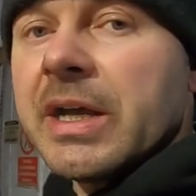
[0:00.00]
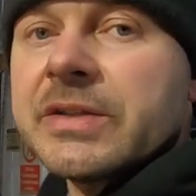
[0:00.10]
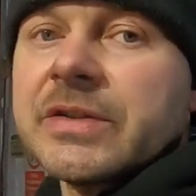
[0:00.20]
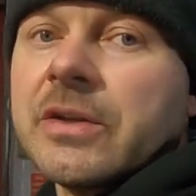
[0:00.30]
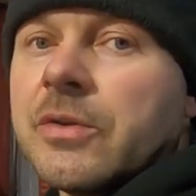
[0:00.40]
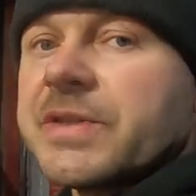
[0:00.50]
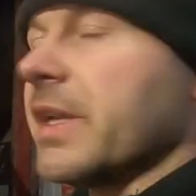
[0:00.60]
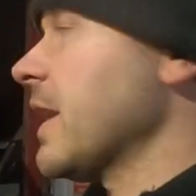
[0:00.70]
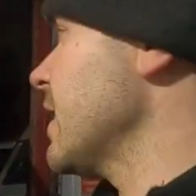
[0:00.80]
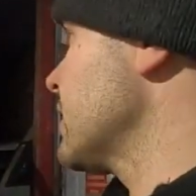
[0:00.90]
hands, close
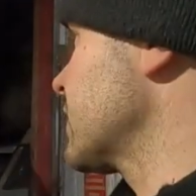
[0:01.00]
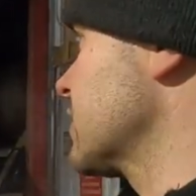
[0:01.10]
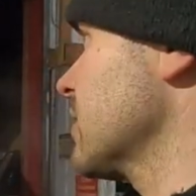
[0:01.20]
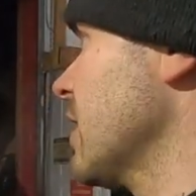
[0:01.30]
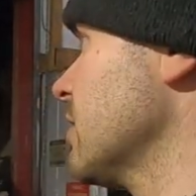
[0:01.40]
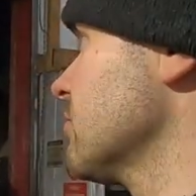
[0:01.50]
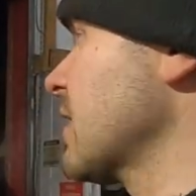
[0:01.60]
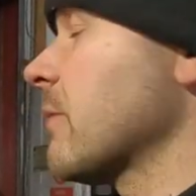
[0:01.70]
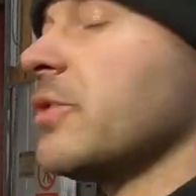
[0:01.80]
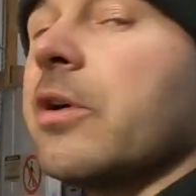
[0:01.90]
the gates, and
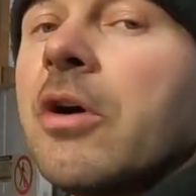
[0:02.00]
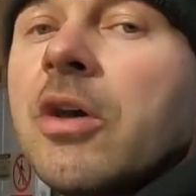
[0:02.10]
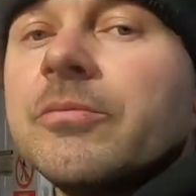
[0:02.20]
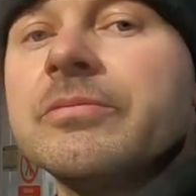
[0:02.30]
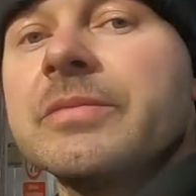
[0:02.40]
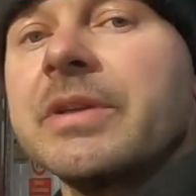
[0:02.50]
time to go home.